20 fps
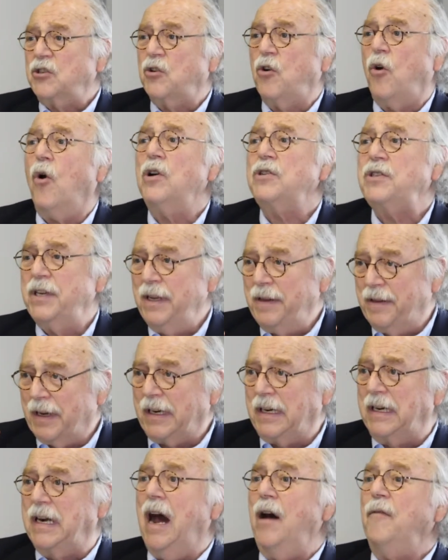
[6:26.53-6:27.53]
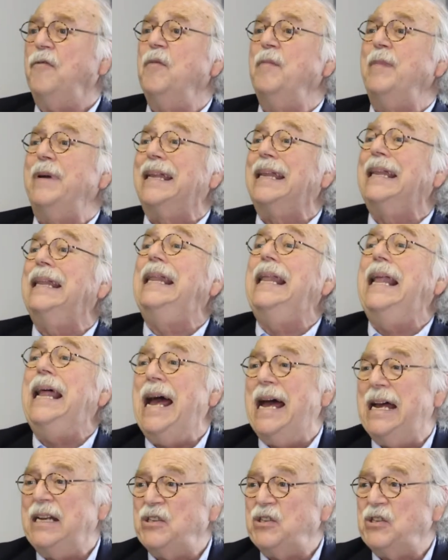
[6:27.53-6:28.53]
costing the government
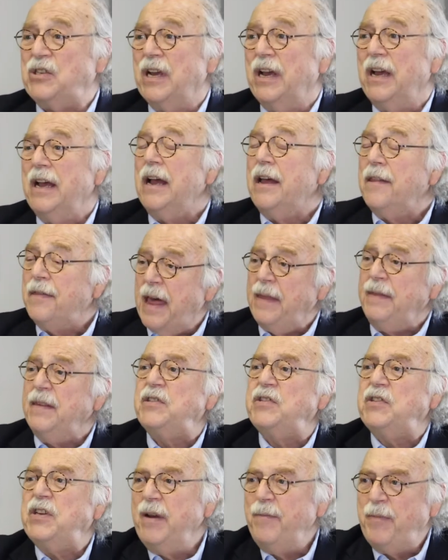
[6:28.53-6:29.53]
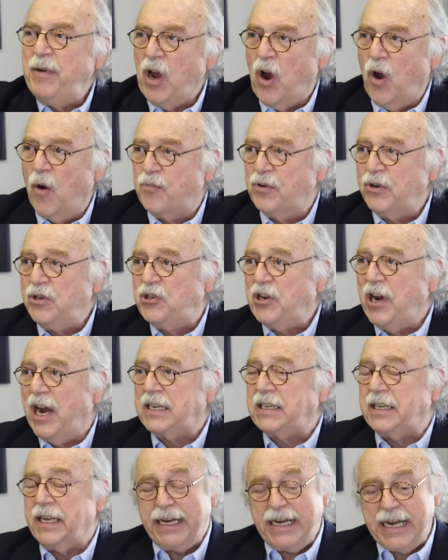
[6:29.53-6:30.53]
less than the CBO projected.